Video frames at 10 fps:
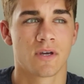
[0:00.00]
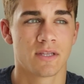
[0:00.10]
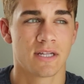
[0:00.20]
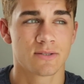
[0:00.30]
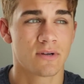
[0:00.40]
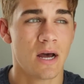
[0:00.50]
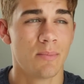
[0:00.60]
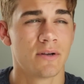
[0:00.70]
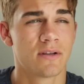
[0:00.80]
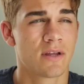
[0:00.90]
And that's what
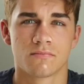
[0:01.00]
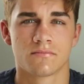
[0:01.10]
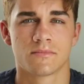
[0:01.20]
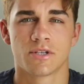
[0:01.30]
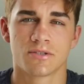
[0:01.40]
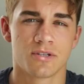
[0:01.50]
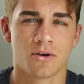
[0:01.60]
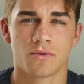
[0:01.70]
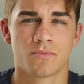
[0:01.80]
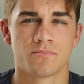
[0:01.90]
happened. There's
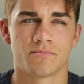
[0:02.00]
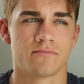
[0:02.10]
no